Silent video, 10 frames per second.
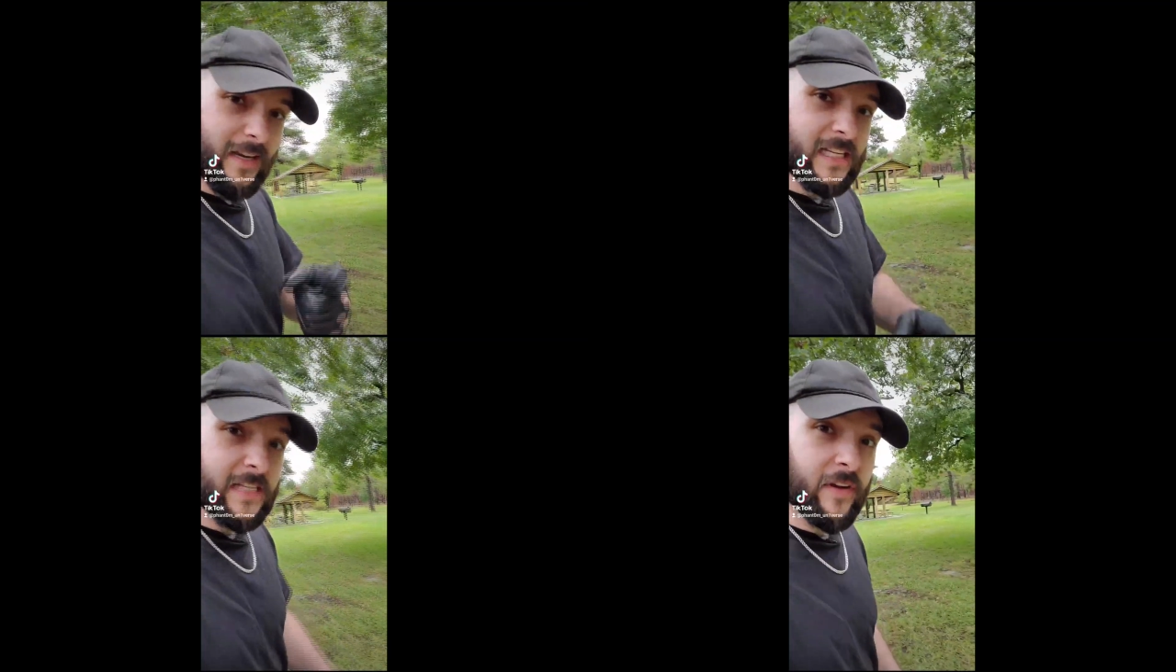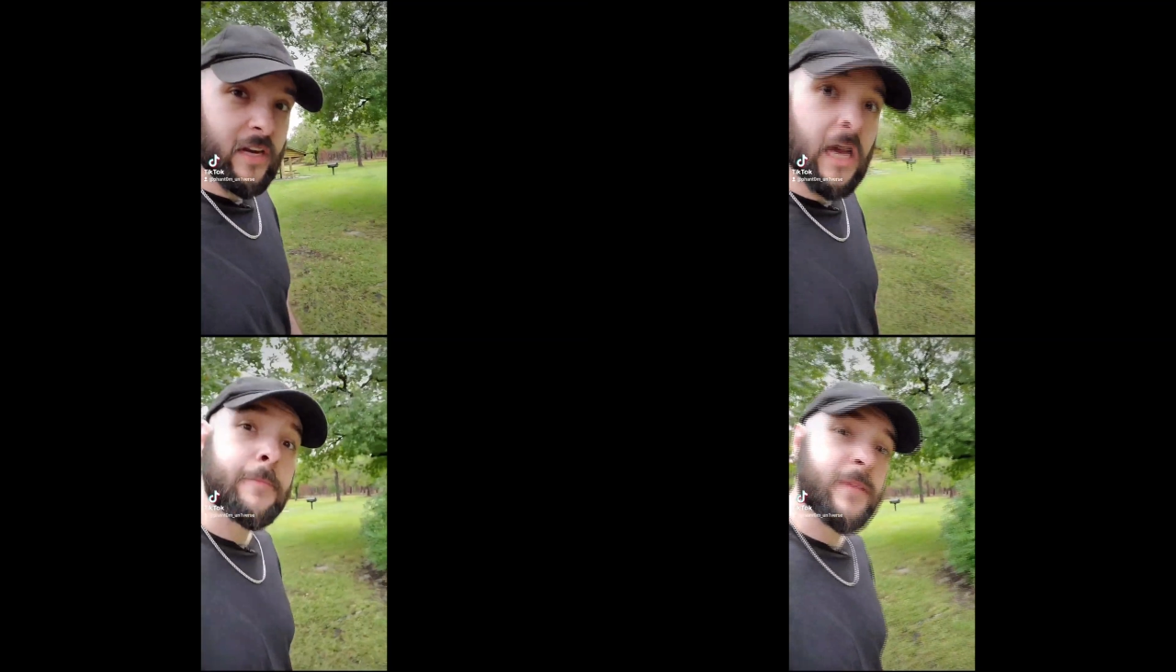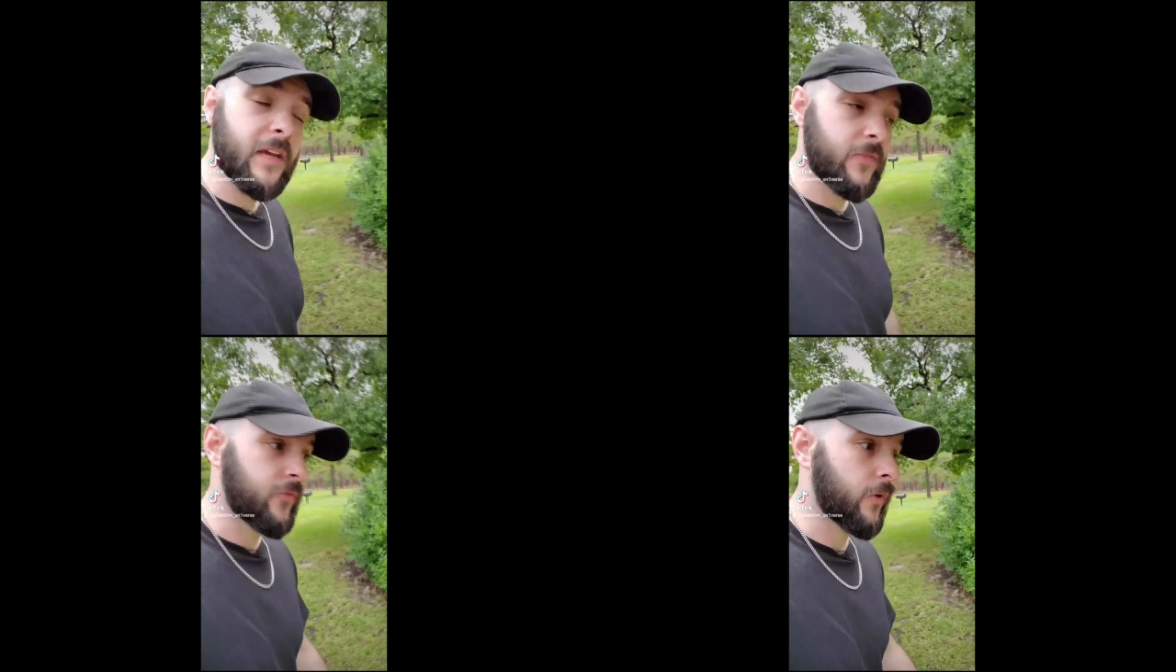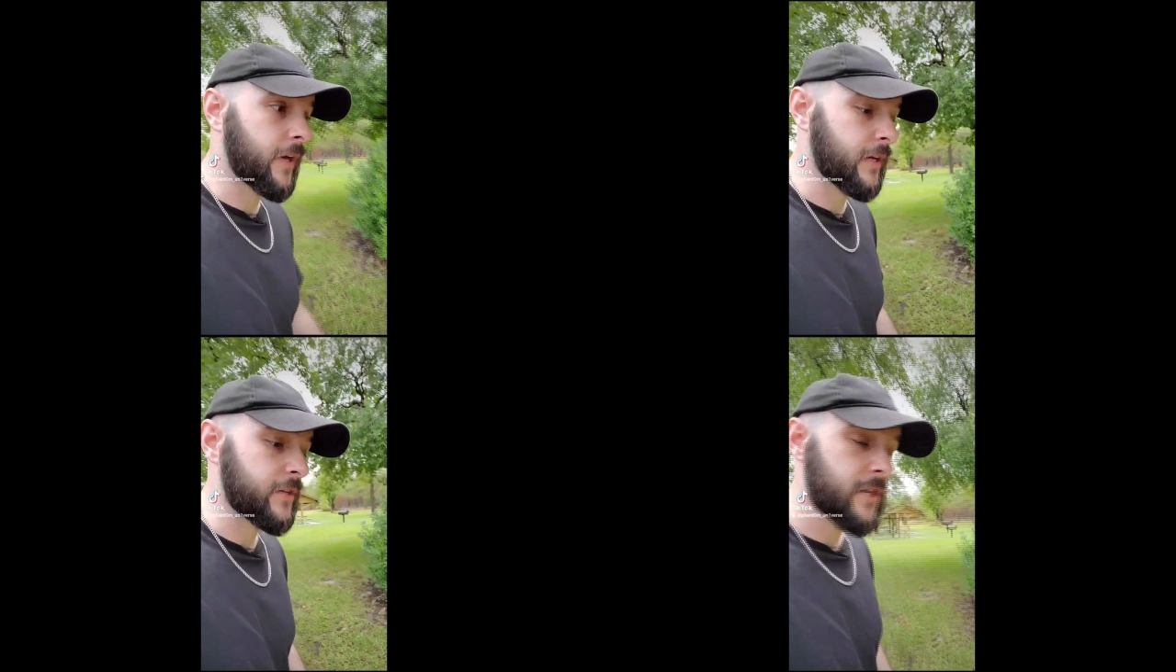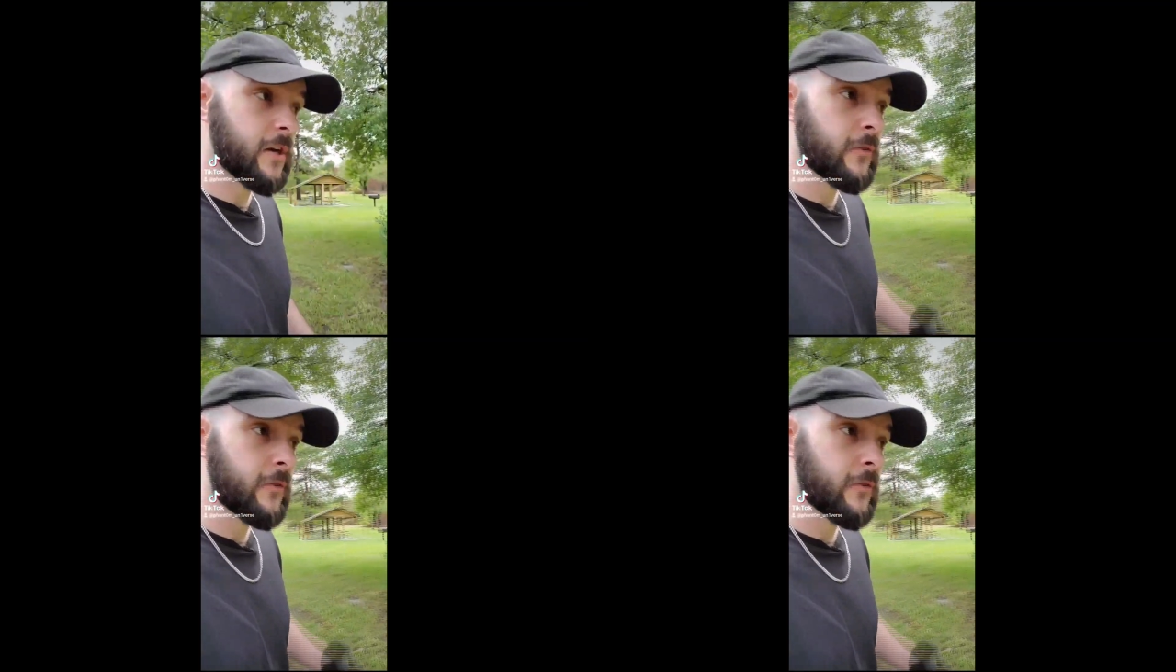All right, guys, I've got an update for you.